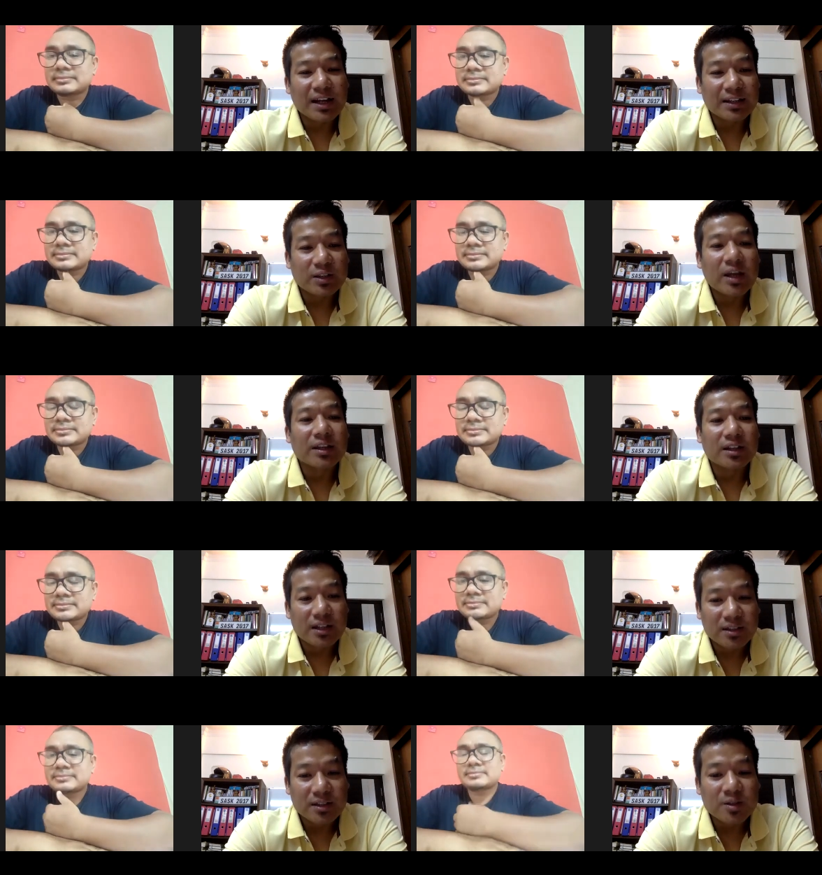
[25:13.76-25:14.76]
Speaker 1: and and
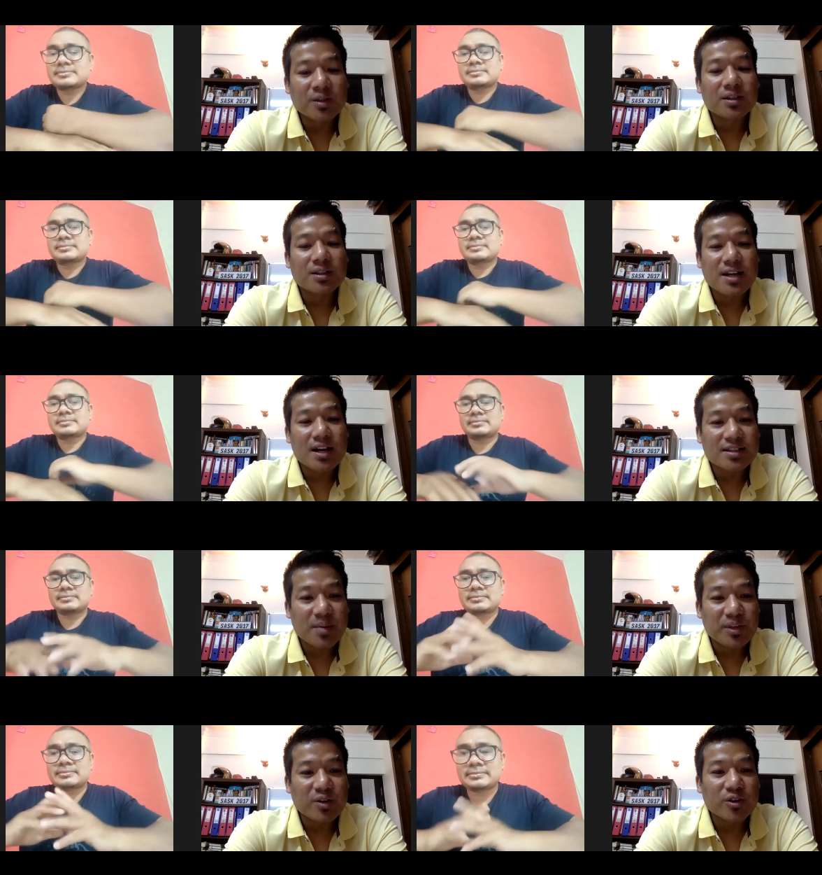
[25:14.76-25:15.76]
then start
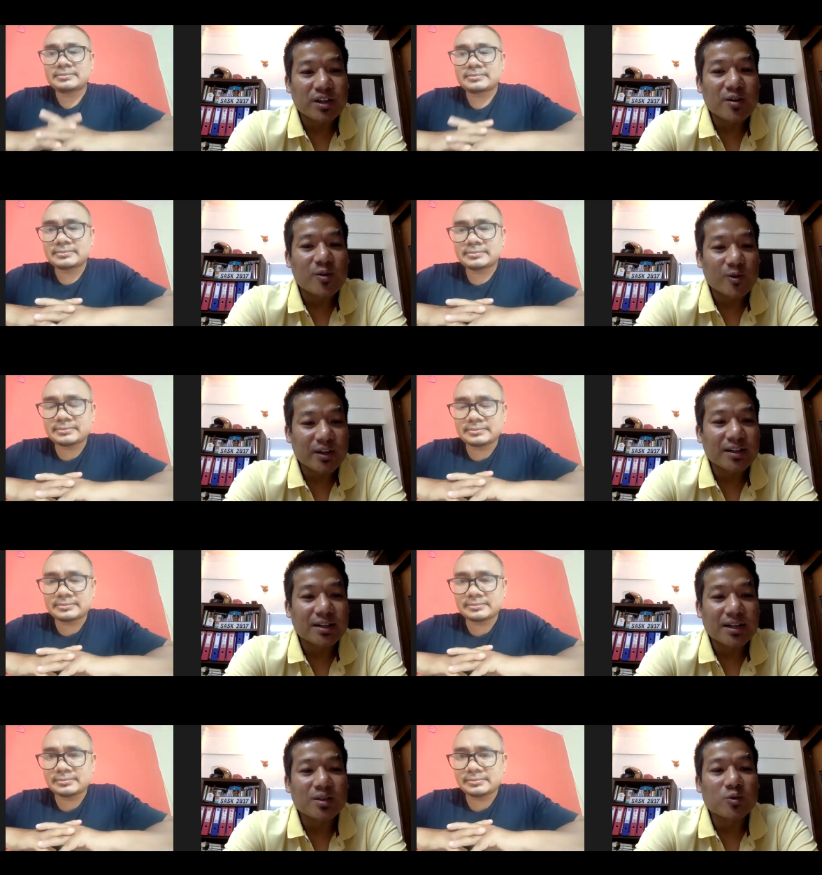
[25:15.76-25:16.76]
something on their own and
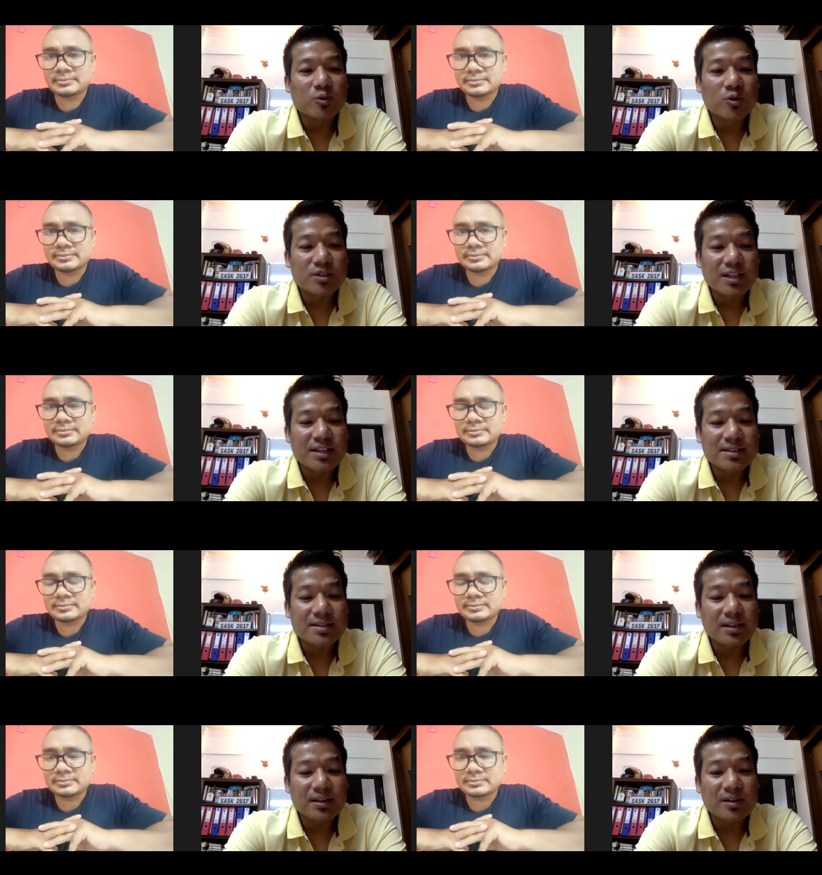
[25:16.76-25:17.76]
then do those
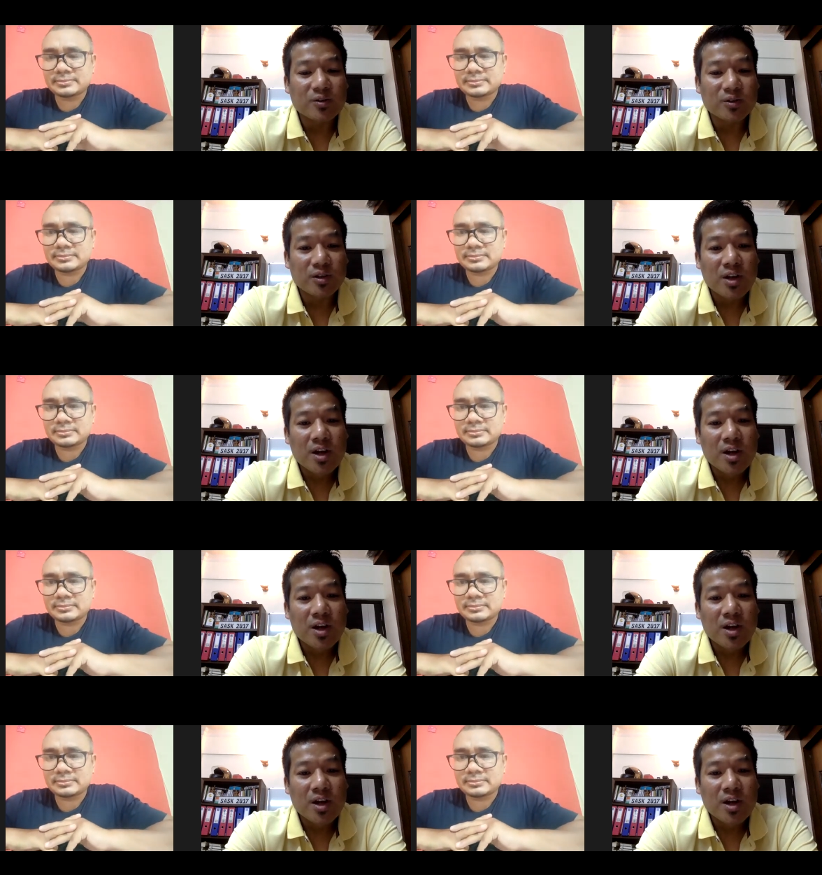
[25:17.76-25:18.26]
things in their own.